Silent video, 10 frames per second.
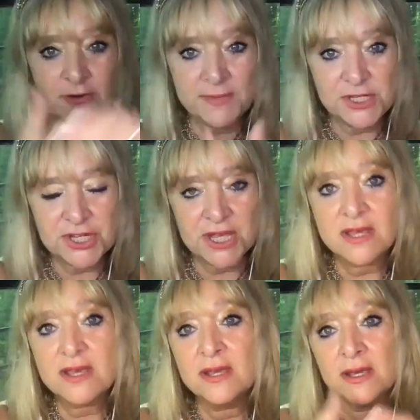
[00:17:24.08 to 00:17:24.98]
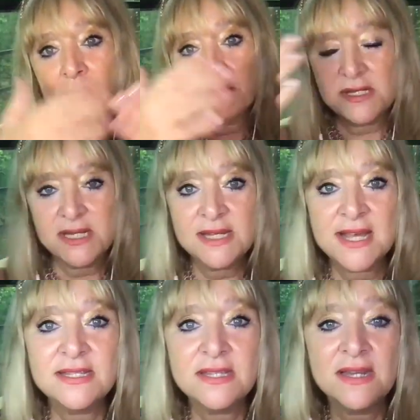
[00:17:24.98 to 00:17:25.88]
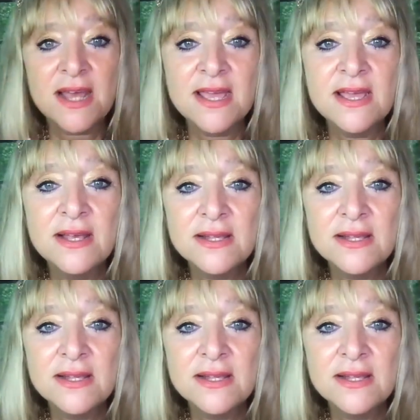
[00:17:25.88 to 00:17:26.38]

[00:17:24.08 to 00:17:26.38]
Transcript: from each other. But today's the day,